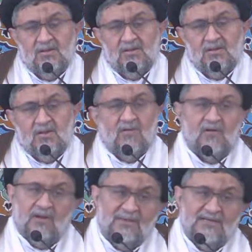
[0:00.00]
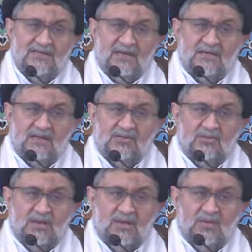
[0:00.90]
of Almighty Allah
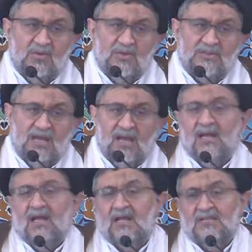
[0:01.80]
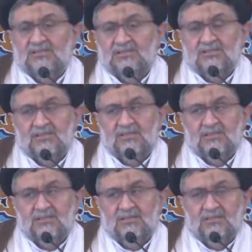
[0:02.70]
subhanahu wa ta'ala's
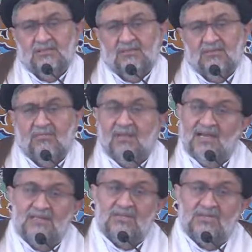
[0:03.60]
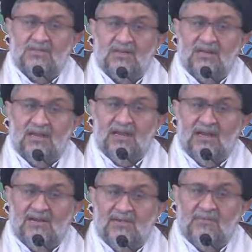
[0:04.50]
might
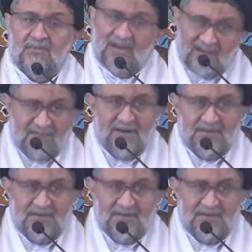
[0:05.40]
and power.